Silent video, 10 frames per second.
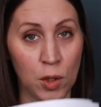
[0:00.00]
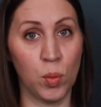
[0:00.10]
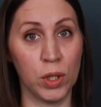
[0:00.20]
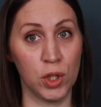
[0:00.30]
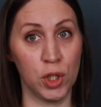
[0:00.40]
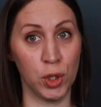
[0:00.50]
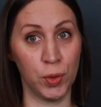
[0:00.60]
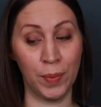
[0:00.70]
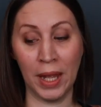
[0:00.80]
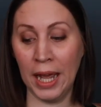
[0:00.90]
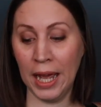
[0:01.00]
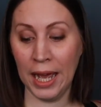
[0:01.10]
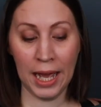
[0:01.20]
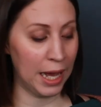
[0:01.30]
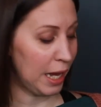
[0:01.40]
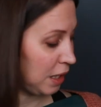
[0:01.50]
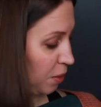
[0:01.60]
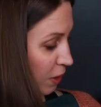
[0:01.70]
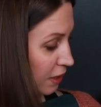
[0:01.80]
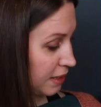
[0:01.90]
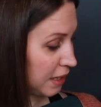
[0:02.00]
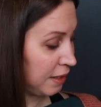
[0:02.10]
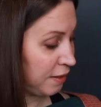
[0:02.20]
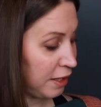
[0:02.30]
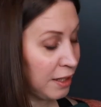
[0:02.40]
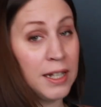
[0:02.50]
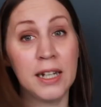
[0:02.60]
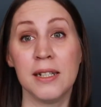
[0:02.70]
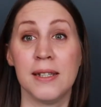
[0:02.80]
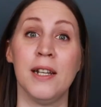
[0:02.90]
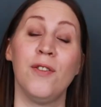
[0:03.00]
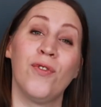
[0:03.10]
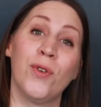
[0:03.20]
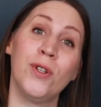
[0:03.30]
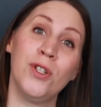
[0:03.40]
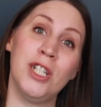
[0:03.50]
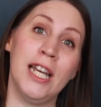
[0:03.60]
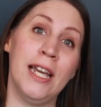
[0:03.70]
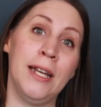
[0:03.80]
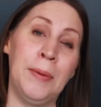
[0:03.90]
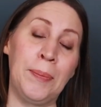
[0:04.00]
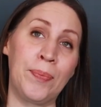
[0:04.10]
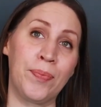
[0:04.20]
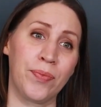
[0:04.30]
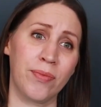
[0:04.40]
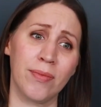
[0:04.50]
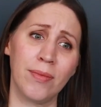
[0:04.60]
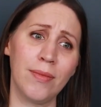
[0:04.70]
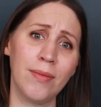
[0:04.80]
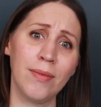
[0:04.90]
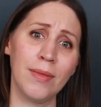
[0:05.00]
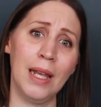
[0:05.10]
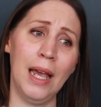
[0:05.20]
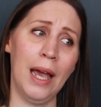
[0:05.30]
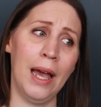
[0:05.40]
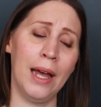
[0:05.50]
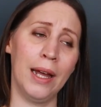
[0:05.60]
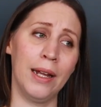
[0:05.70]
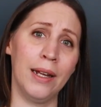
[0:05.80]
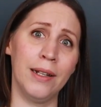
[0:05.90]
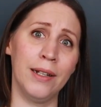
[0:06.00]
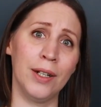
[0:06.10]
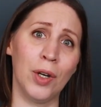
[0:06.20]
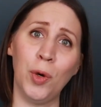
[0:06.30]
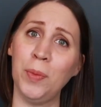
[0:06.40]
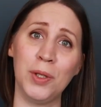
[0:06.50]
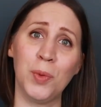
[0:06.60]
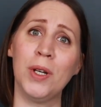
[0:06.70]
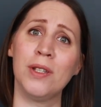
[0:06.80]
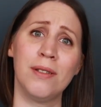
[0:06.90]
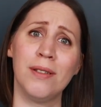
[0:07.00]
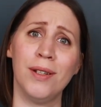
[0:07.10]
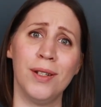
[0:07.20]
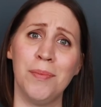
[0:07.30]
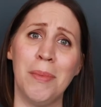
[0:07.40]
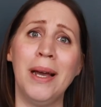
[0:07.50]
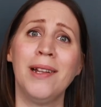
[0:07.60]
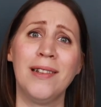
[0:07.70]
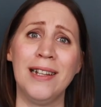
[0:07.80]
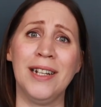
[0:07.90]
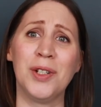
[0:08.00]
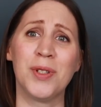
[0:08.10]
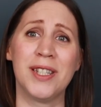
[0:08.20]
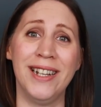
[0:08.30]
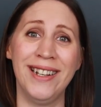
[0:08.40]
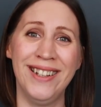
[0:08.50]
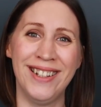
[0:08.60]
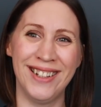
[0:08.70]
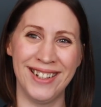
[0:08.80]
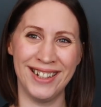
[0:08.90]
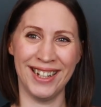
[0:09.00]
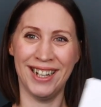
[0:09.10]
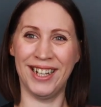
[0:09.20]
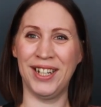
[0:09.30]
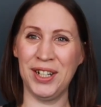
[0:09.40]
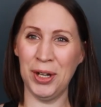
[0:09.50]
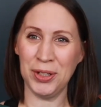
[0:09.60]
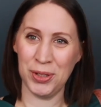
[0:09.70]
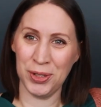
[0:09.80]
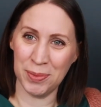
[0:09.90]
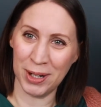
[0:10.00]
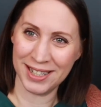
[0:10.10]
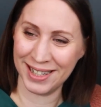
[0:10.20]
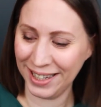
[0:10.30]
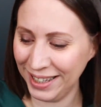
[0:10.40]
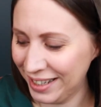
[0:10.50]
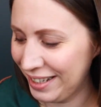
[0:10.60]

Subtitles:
What to do. Anyways, I think that is it for today. I hope it was mildly interesting and not too depressing.